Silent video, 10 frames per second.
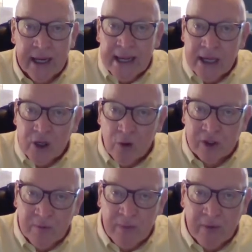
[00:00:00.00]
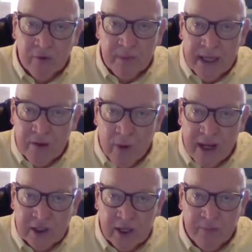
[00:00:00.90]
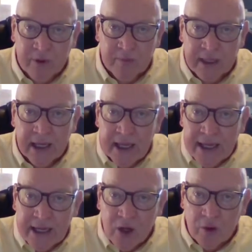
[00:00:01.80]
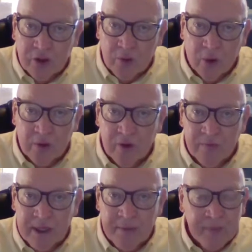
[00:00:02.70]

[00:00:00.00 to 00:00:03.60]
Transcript: He goes to bed with me. He wakes up with me. He goes to work with me.